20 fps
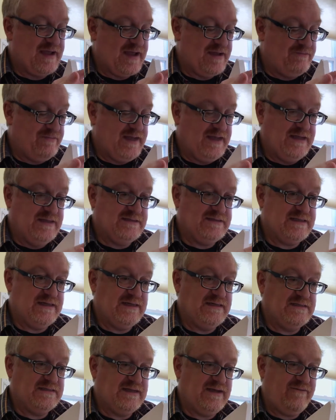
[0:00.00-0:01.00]
that means
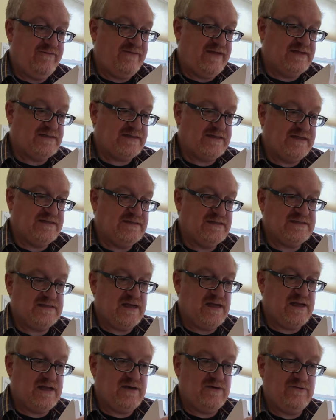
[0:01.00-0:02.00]
is if it's
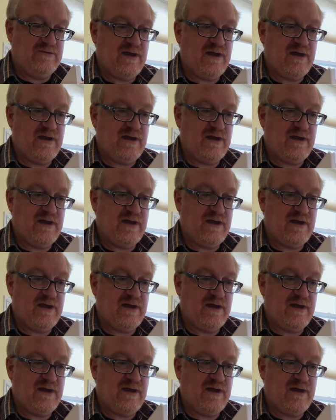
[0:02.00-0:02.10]
inside a